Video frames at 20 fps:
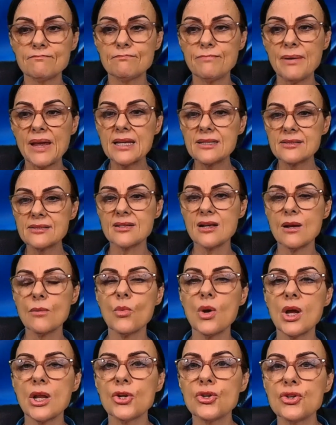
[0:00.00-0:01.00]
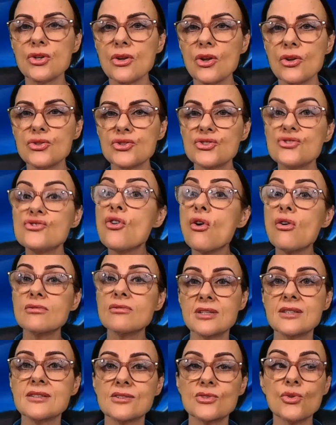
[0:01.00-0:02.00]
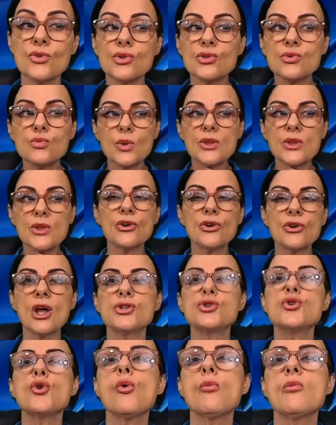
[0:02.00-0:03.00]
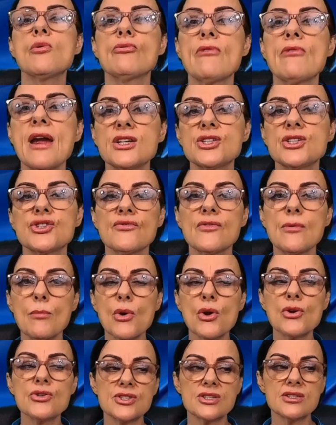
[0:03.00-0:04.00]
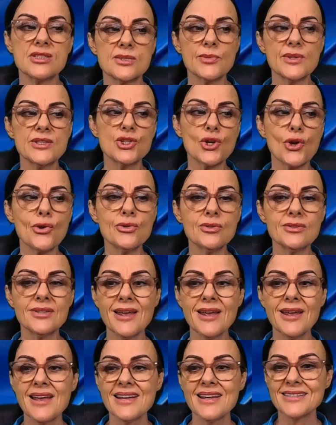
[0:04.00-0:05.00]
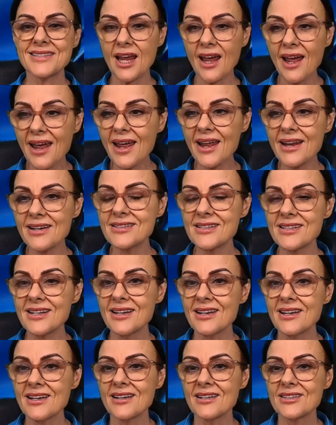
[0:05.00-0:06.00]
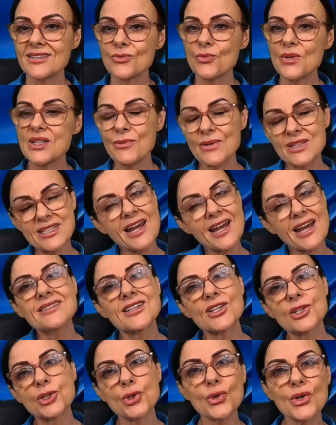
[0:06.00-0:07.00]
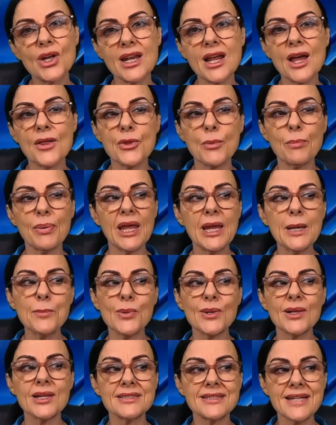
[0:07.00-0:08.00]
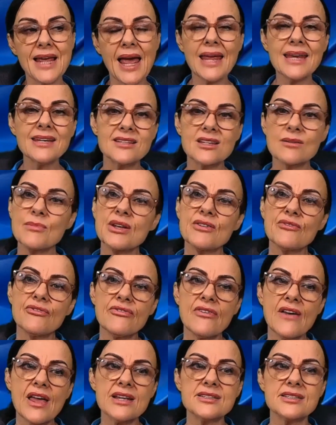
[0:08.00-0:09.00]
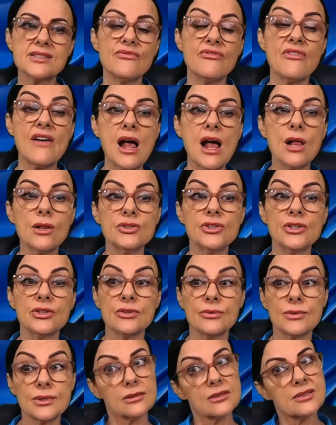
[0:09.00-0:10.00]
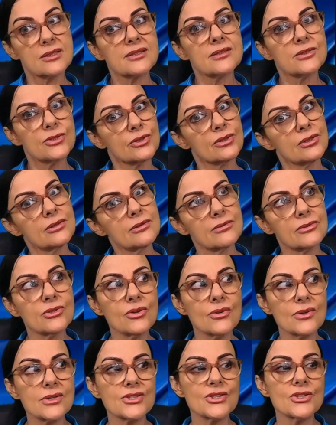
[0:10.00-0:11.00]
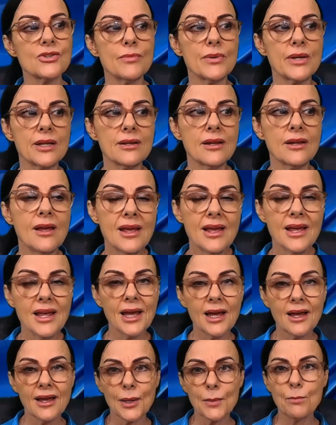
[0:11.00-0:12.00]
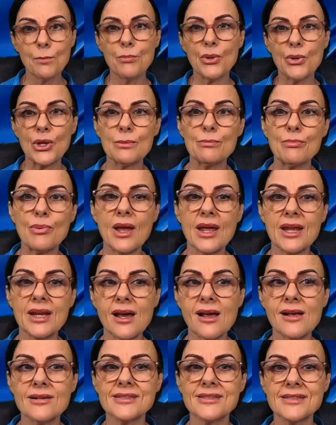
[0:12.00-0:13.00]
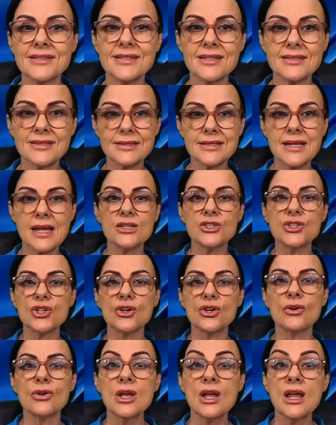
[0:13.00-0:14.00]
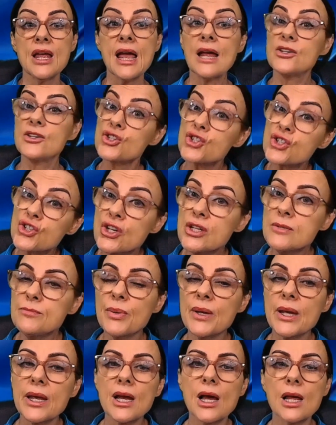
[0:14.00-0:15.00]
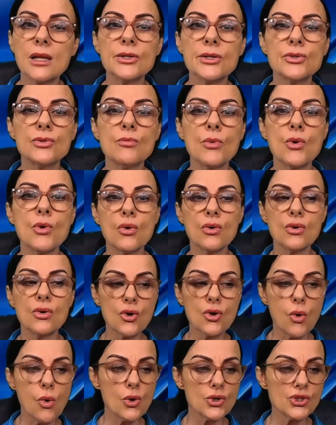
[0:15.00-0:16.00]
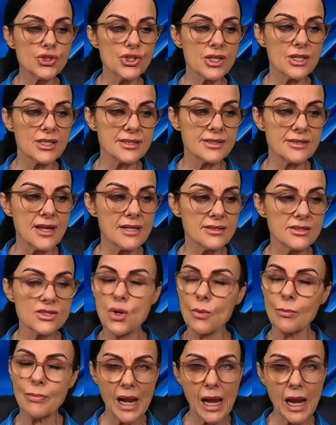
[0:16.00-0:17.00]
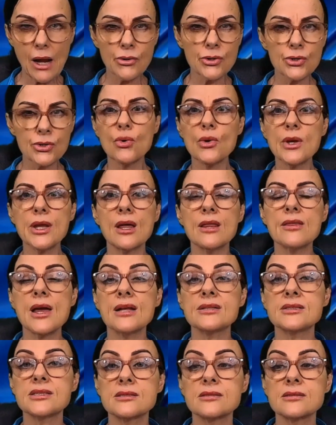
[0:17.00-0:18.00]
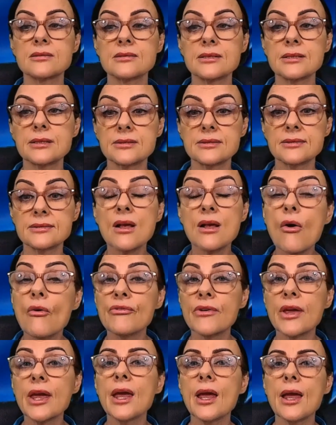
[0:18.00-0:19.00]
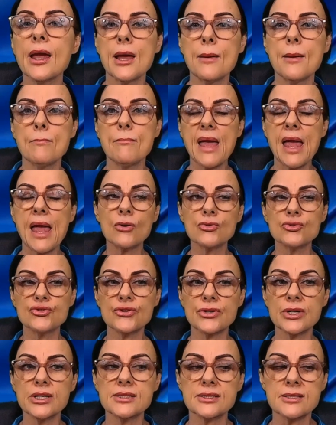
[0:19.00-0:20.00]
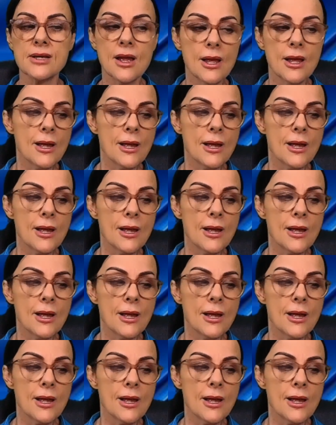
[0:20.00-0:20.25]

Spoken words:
Being someone who's not disordered with a normal range of emotions, we tend to look at other people and take them at face value, unless, of course, you've been burnt by a narcissist. Then you should be a little more cautious. That's not paranoia. That's self-care and boundaries.